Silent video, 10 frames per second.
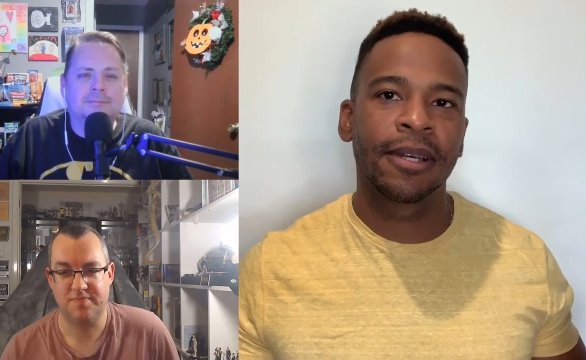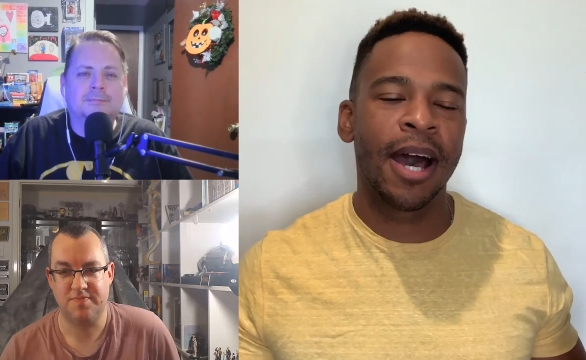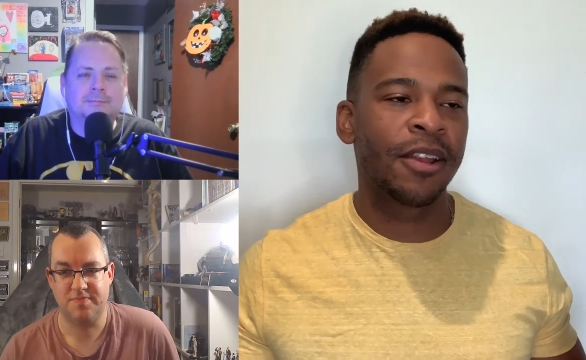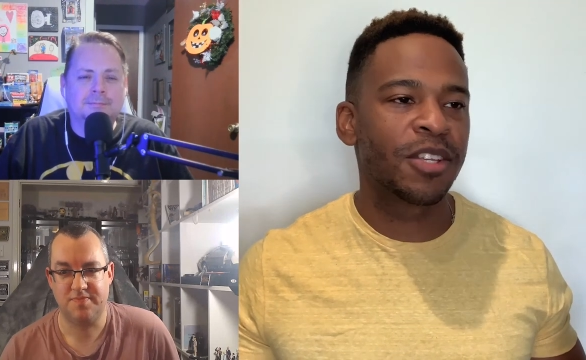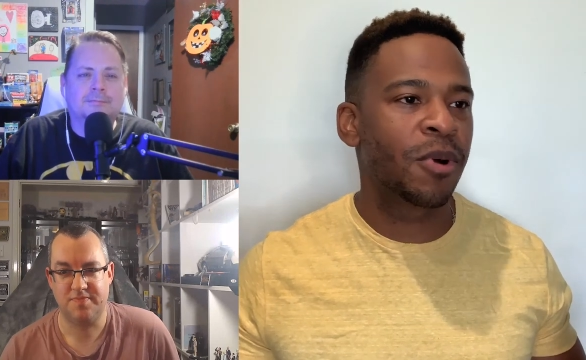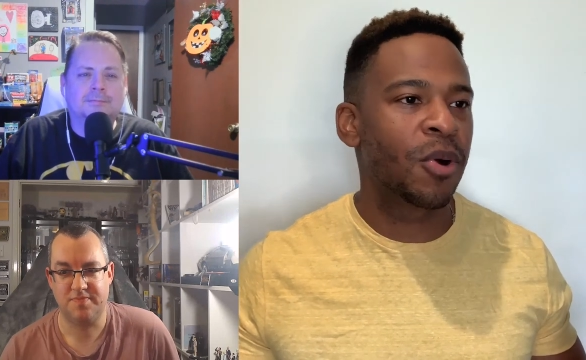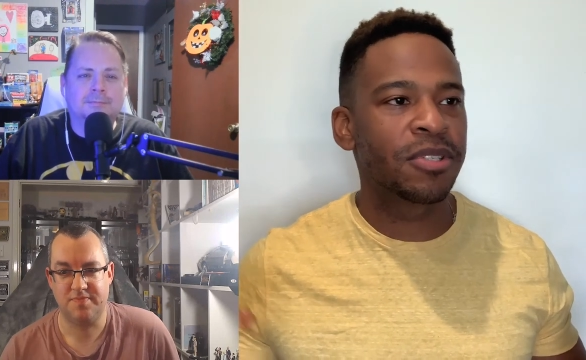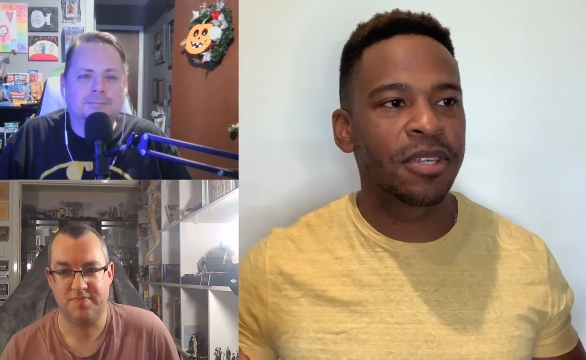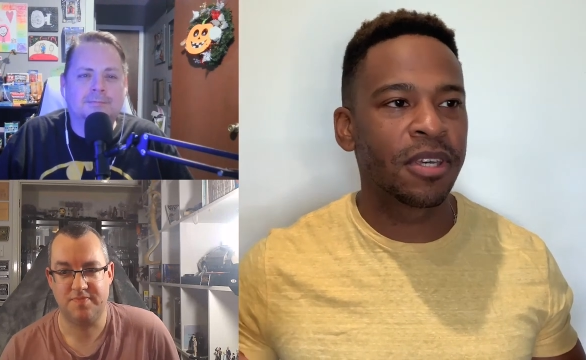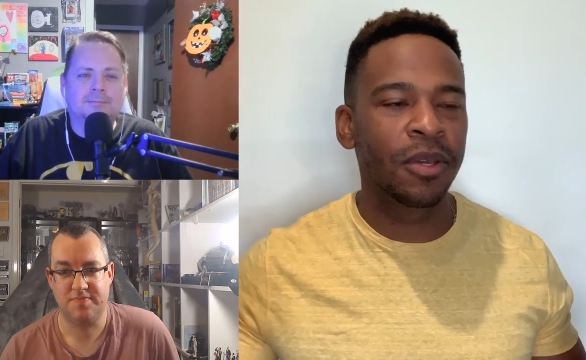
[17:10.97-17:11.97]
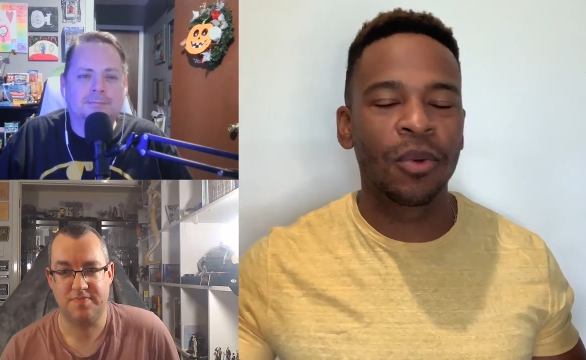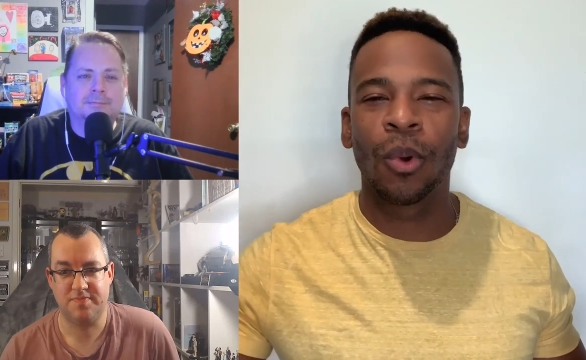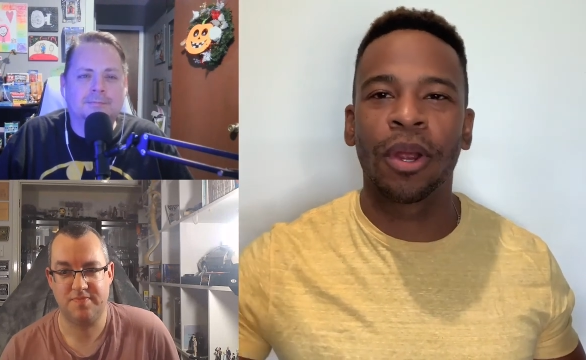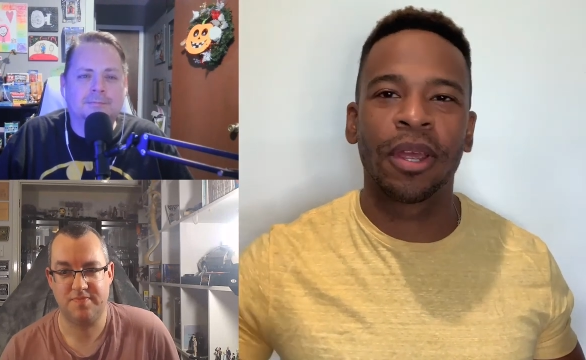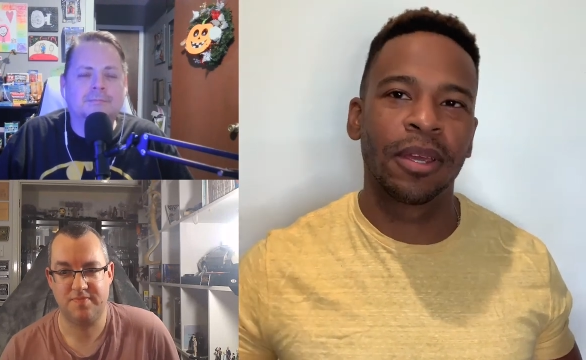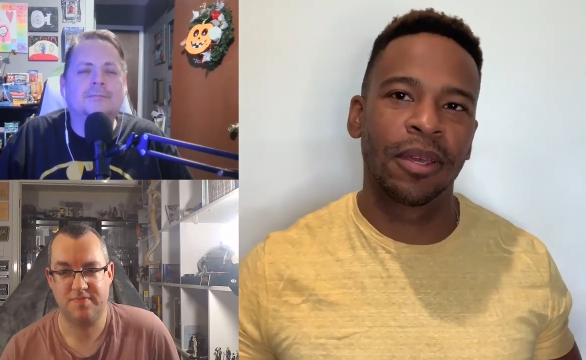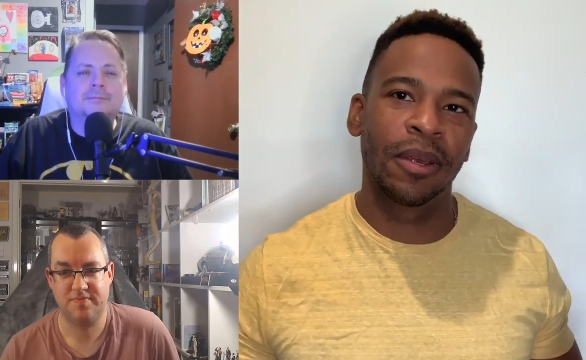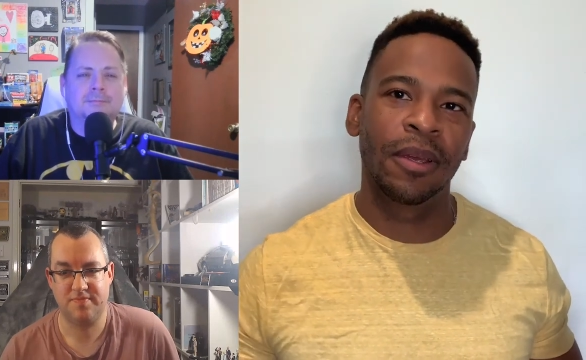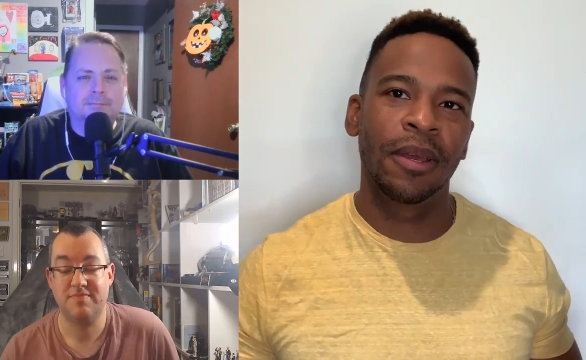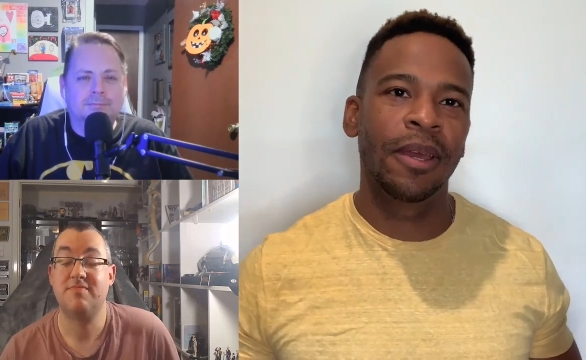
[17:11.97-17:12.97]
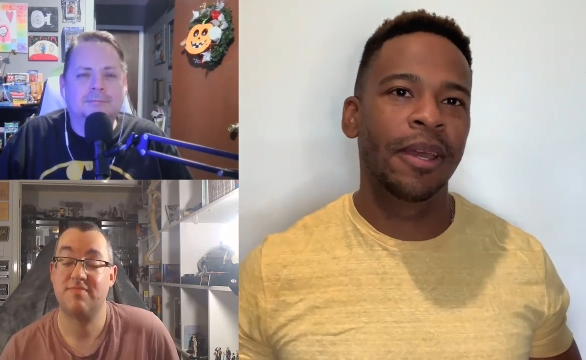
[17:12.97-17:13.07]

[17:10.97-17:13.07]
Speaker 1: How does Moe see working here?